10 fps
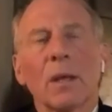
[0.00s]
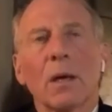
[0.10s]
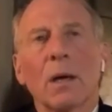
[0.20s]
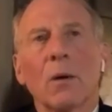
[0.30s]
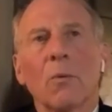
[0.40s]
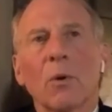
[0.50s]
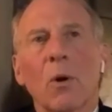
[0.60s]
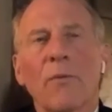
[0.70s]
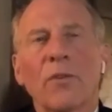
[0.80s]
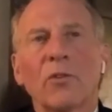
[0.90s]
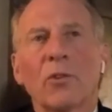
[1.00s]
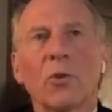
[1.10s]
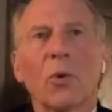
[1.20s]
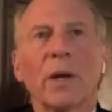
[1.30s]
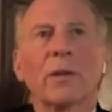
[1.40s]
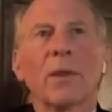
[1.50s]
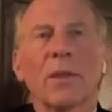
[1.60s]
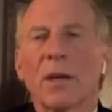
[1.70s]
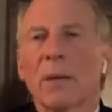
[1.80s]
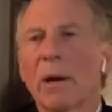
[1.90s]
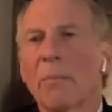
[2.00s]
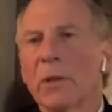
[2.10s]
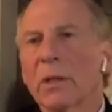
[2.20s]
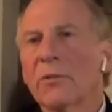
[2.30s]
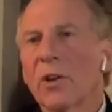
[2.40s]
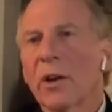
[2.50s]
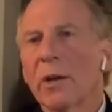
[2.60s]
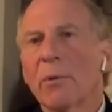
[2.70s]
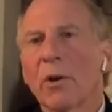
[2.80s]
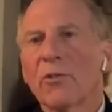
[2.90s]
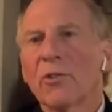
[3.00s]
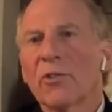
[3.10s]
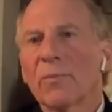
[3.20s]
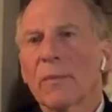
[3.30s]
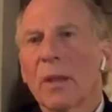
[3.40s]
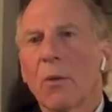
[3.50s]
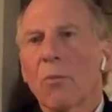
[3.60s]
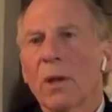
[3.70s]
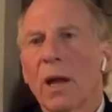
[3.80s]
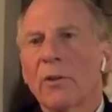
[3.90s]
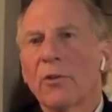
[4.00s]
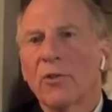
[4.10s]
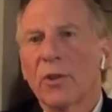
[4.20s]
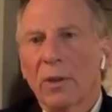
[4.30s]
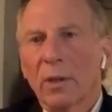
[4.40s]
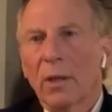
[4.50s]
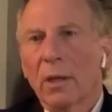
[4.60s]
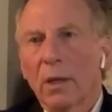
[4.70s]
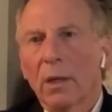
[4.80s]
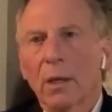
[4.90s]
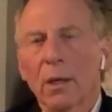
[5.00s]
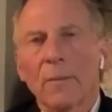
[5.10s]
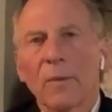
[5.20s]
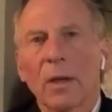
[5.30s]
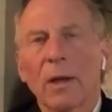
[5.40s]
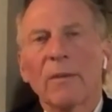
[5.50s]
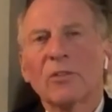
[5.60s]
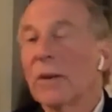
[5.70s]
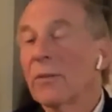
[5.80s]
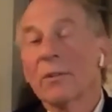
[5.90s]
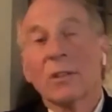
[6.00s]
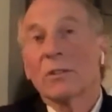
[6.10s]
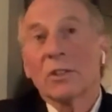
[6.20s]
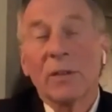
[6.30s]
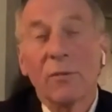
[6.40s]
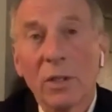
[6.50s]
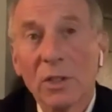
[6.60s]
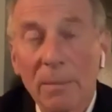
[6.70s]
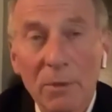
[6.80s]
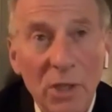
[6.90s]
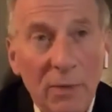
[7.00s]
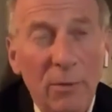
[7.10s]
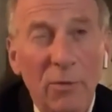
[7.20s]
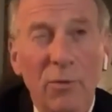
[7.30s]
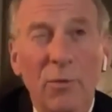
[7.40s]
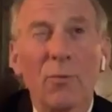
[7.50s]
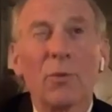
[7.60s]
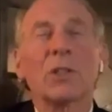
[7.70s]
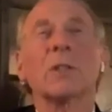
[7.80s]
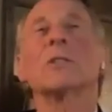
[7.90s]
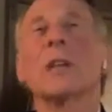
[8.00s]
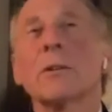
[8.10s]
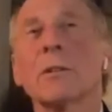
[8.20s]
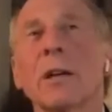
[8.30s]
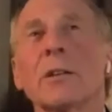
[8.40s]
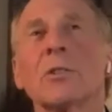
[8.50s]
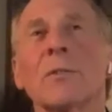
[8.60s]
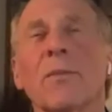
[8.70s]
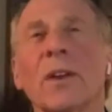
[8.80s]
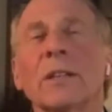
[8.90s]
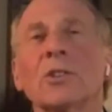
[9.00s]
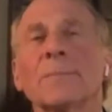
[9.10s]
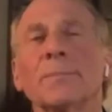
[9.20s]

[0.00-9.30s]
we're often too quick to think about military approaches. We're not using, several, you just give you one example, several recent secretaries of defense,